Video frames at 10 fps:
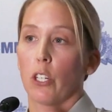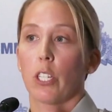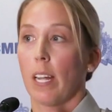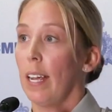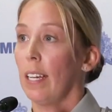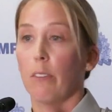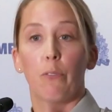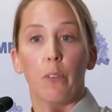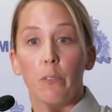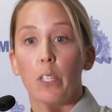just saying
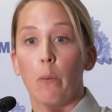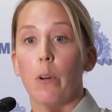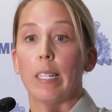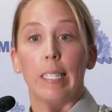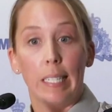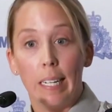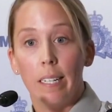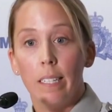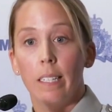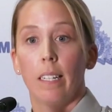if someone
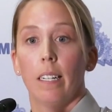did,